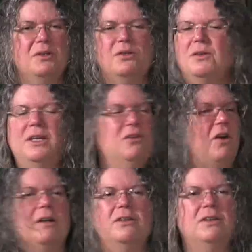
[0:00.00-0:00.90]
So these
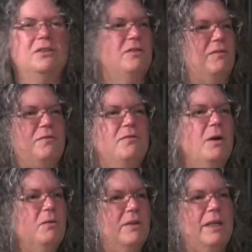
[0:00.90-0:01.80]
aren't just
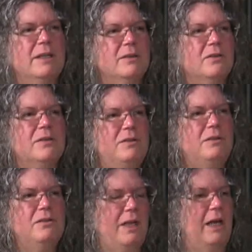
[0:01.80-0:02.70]
folk tales.
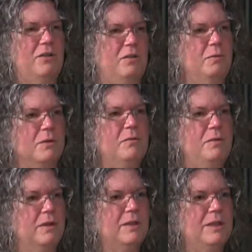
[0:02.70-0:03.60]
This is actual no.
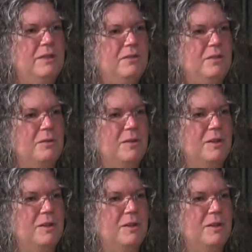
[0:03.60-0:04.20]
real history.